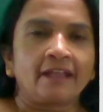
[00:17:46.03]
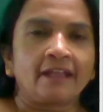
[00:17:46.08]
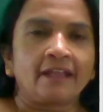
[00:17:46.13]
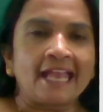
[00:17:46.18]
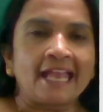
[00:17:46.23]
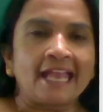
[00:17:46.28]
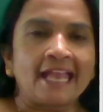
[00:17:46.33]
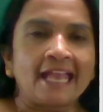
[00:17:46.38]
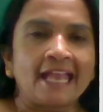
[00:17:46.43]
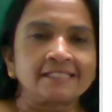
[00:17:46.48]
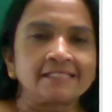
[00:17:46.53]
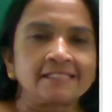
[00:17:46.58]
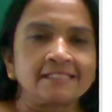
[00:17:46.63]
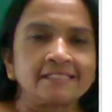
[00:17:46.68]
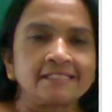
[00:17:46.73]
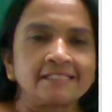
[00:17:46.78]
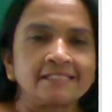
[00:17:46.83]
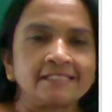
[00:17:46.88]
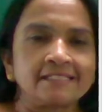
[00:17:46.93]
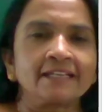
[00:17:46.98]

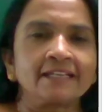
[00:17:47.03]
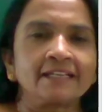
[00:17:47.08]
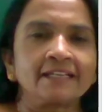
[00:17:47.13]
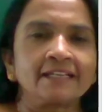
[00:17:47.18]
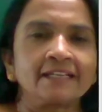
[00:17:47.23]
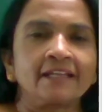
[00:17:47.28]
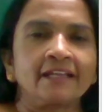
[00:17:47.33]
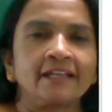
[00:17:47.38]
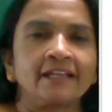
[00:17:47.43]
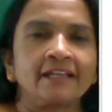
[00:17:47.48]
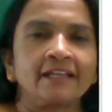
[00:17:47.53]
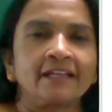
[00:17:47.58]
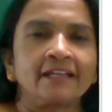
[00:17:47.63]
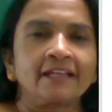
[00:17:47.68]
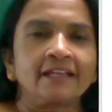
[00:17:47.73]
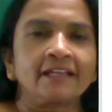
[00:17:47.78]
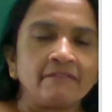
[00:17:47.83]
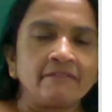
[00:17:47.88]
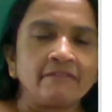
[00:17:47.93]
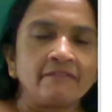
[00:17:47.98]
Hasn't,
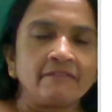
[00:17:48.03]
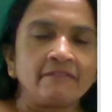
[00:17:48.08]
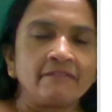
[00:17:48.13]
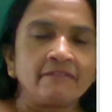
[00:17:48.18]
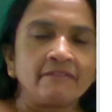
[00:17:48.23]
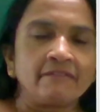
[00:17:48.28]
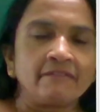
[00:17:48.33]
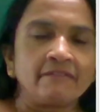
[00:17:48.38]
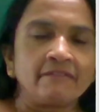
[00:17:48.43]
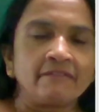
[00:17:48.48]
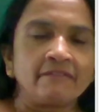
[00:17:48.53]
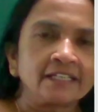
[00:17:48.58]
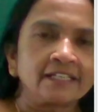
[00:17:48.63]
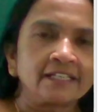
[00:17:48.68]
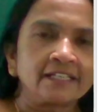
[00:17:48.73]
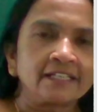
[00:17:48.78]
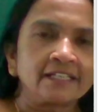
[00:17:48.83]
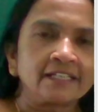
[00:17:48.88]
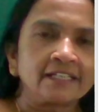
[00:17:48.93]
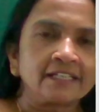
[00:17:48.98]
haven't,
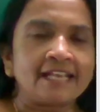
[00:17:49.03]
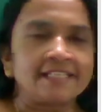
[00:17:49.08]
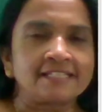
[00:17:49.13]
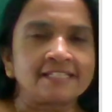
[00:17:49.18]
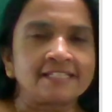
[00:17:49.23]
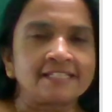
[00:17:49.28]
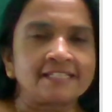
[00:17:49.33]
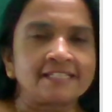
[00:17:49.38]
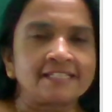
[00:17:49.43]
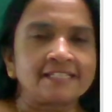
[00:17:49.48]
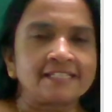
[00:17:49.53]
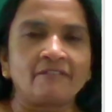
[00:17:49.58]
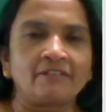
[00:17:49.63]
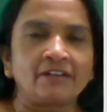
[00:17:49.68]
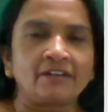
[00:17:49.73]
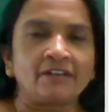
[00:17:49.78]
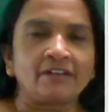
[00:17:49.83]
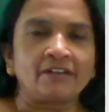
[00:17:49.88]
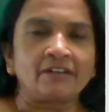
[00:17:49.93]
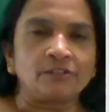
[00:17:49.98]
hasn't or
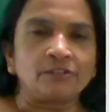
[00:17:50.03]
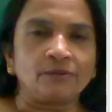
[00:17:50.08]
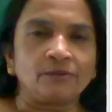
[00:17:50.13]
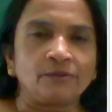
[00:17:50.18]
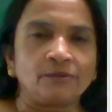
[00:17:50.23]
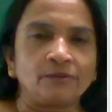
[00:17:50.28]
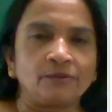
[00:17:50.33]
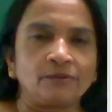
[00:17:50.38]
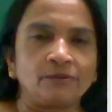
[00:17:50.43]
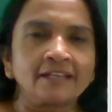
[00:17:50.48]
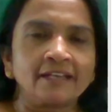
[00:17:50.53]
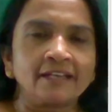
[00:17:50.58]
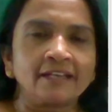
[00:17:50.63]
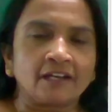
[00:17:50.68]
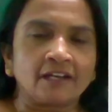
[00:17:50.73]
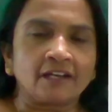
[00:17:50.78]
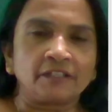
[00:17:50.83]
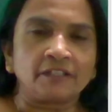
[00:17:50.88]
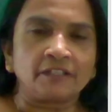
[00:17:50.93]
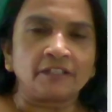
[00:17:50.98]
haven't we use
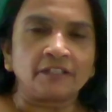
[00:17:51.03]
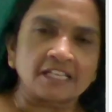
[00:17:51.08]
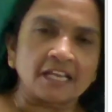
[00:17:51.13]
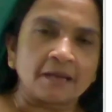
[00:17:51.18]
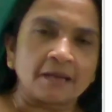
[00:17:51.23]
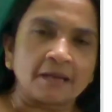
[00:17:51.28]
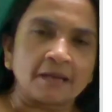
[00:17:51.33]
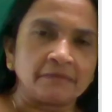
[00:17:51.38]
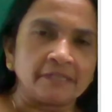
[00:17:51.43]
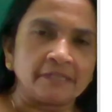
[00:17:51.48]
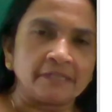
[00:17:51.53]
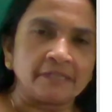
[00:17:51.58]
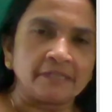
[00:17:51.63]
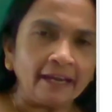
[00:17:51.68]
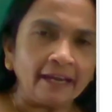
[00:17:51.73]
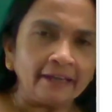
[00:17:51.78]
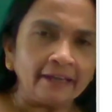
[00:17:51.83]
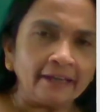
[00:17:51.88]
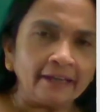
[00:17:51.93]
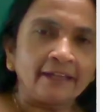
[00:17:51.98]
according to the subject
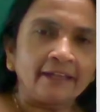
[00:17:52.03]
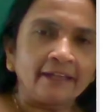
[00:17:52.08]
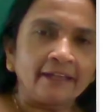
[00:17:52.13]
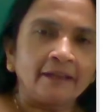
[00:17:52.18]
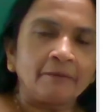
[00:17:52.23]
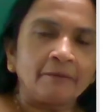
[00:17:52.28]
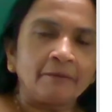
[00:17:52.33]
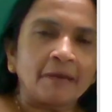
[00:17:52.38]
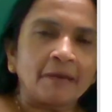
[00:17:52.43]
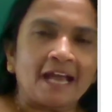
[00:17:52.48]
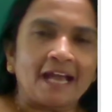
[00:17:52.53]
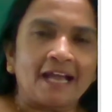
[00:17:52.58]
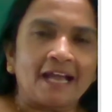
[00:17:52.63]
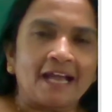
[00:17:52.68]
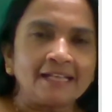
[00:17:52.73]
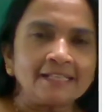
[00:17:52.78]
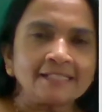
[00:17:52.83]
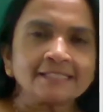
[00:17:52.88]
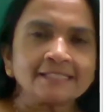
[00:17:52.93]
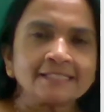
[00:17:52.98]

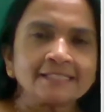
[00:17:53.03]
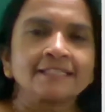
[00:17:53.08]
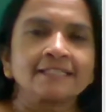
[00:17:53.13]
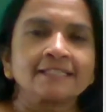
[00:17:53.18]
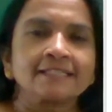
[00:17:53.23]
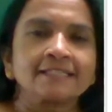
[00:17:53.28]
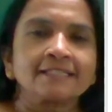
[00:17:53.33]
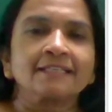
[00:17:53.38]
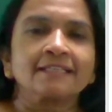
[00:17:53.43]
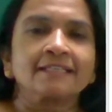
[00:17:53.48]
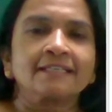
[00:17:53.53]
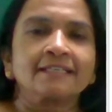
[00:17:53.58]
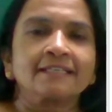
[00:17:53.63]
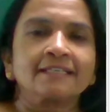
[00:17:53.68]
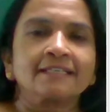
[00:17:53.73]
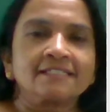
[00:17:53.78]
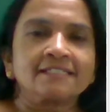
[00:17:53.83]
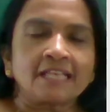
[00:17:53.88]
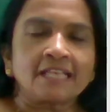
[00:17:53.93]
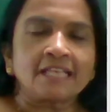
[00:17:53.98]
plus
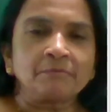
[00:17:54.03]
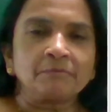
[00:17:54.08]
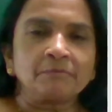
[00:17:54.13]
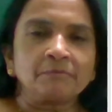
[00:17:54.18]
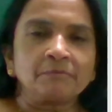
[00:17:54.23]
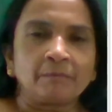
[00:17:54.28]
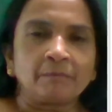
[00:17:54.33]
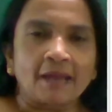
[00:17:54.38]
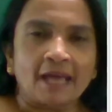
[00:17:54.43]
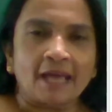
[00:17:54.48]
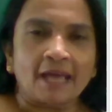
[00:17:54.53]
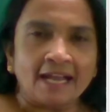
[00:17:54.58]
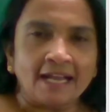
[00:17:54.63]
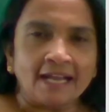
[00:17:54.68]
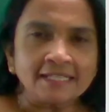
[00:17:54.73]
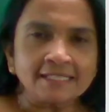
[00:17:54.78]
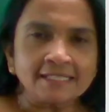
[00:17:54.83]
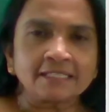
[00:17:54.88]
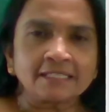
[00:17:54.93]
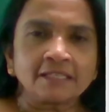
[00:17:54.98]
subject
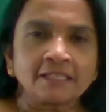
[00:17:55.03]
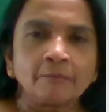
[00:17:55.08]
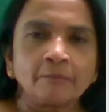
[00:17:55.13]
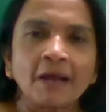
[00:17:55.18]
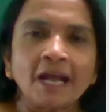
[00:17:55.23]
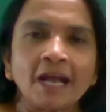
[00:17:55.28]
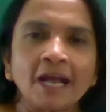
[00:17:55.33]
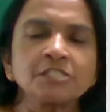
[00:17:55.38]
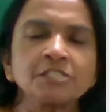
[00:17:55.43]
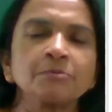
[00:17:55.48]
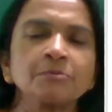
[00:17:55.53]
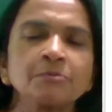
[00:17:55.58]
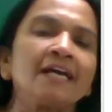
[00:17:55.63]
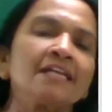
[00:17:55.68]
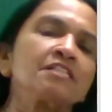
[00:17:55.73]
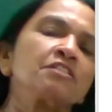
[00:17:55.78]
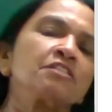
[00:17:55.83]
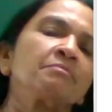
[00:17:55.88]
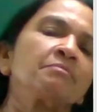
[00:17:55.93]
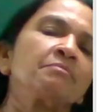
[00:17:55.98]
plus past
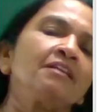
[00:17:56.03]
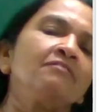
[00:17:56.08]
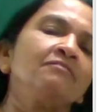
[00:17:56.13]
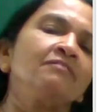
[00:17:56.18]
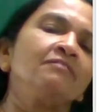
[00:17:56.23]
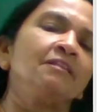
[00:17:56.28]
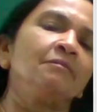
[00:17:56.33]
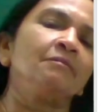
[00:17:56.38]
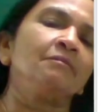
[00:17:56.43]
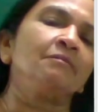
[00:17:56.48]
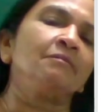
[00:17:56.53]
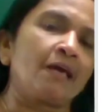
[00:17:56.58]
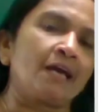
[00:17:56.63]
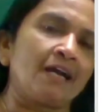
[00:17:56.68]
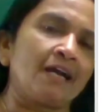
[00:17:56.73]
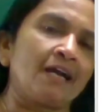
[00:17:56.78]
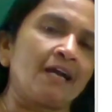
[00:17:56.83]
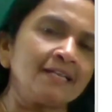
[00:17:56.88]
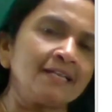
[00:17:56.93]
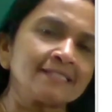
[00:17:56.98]
participle verb
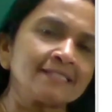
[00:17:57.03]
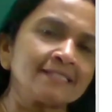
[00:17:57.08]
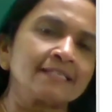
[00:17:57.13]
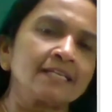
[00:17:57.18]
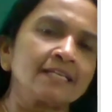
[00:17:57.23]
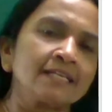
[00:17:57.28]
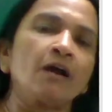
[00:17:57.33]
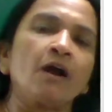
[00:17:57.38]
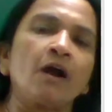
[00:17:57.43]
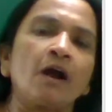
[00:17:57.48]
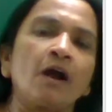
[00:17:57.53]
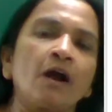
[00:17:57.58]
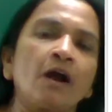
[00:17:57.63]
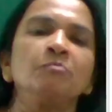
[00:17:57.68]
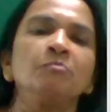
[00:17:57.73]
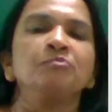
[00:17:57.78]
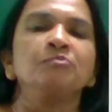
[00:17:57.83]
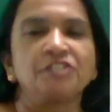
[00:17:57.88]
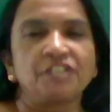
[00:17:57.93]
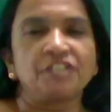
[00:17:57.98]
plus
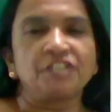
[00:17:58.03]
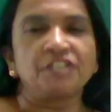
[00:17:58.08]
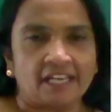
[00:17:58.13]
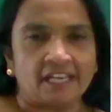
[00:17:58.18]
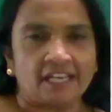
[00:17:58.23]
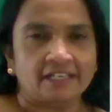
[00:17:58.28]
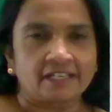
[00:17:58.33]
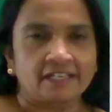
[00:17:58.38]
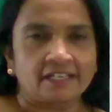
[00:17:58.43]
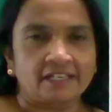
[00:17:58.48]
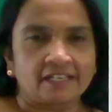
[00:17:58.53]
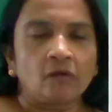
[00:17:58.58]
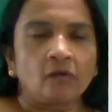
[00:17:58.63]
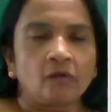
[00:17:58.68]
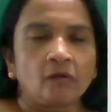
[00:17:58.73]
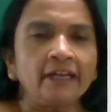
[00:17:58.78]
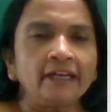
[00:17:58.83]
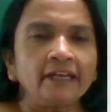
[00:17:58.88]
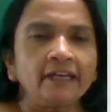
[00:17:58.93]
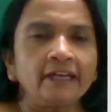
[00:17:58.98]
object.
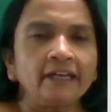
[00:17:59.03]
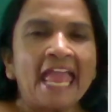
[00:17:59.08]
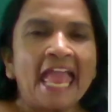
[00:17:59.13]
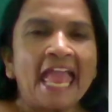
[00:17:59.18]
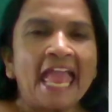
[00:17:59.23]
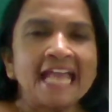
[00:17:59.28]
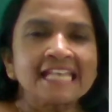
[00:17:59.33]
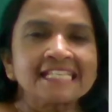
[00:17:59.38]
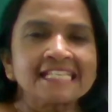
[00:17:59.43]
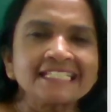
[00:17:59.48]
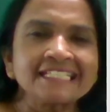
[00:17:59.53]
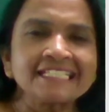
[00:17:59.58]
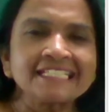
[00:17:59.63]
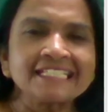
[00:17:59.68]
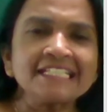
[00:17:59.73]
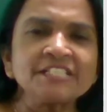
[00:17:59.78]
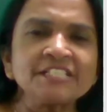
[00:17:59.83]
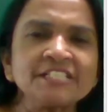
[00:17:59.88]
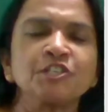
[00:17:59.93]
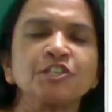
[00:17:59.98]
Right?
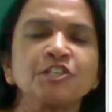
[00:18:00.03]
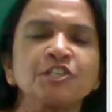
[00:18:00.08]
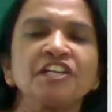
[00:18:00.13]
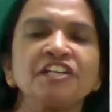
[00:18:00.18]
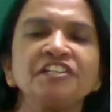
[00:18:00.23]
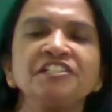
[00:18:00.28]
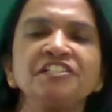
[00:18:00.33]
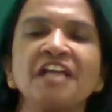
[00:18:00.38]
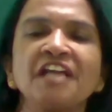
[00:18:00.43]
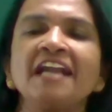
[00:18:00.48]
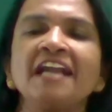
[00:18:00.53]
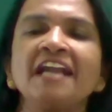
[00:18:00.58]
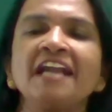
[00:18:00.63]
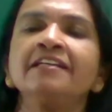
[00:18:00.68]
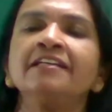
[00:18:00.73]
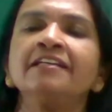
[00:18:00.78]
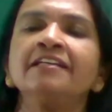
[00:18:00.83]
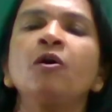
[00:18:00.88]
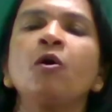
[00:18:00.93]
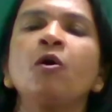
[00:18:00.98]
Hasn't she done
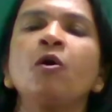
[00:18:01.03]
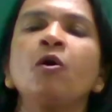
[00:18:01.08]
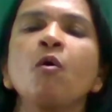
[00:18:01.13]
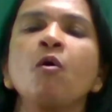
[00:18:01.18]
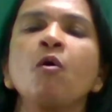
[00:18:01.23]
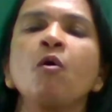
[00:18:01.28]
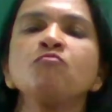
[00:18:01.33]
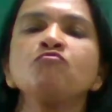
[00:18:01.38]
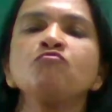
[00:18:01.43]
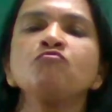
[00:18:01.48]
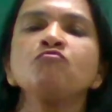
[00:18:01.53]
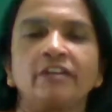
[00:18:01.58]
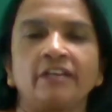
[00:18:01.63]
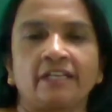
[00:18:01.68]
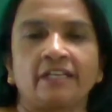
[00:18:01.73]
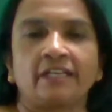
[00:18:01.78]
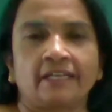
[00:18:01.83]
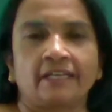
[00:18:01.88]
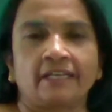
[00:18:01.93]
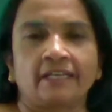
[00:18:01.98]
her
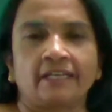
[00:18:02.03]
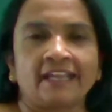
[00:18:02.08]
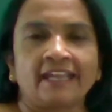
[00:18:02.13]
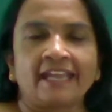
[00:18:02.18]
homework?